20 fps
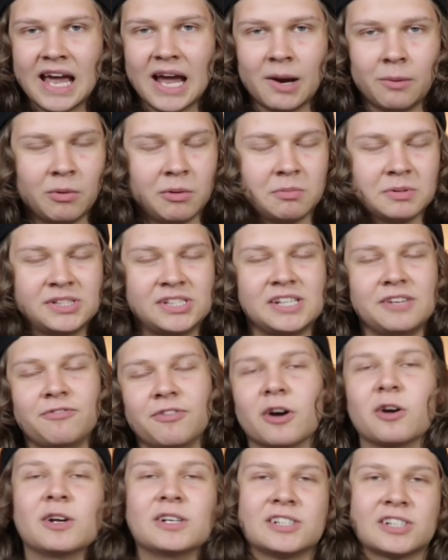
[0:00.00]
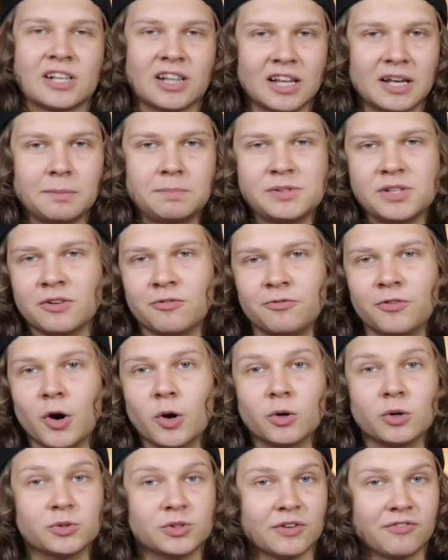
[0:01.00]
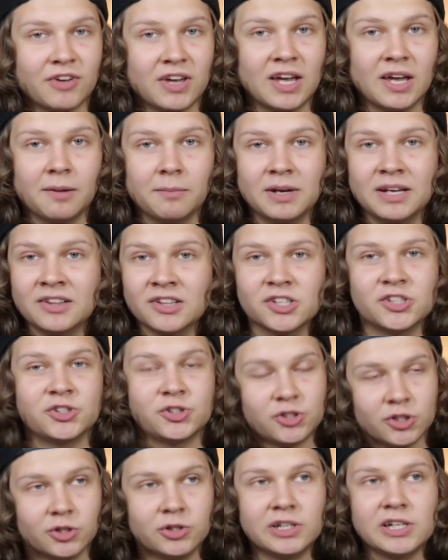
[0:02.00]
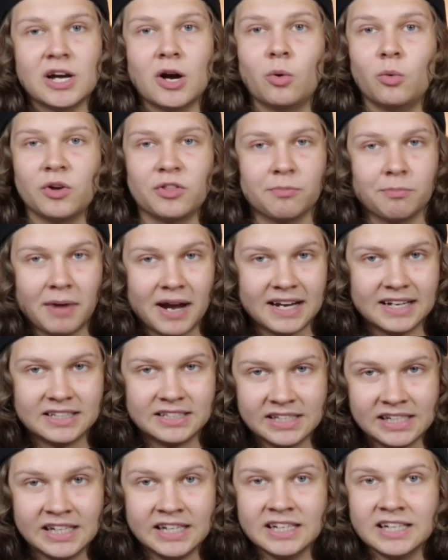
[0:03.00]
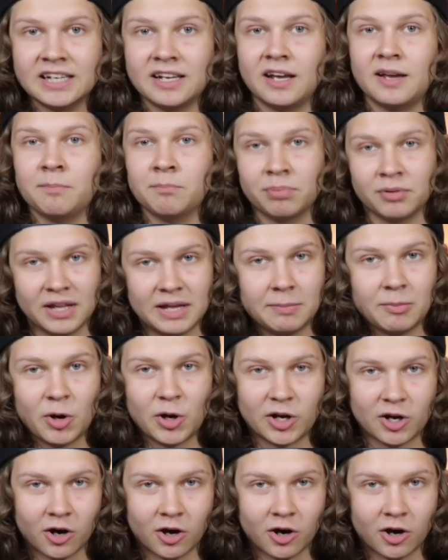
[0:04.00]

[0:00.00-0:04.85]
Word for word: and we would see various clips and photos of him in the studio with Mike Dean and Playboi